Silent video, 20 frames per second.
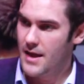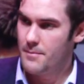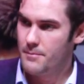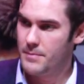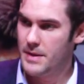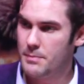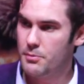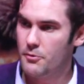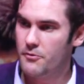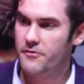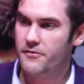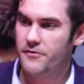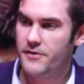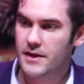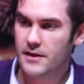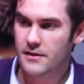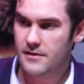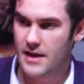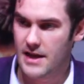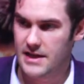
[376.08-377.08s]
people
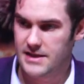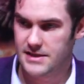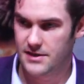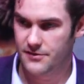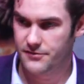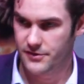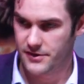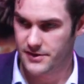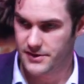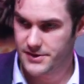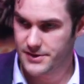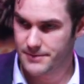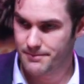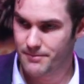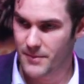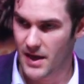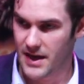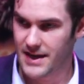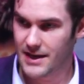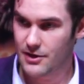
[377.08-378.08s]
feel that difference.
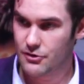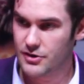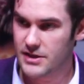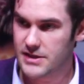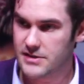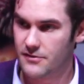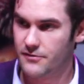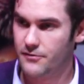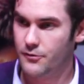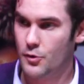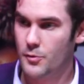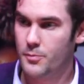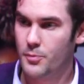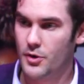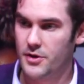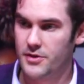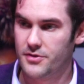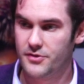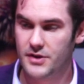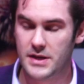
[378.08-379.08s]
An increase of
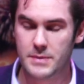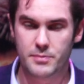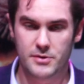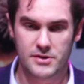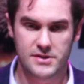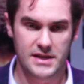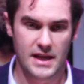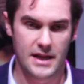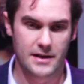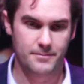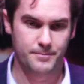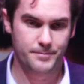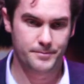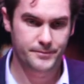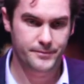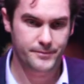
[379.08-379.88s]
4.3%